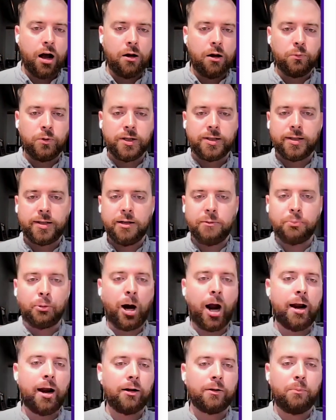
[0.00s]
We see
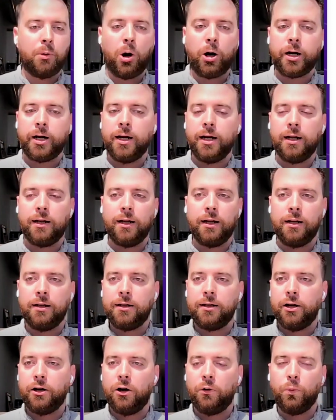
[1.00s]
product marketing in
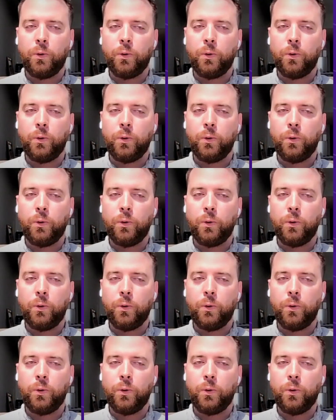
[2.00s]
here.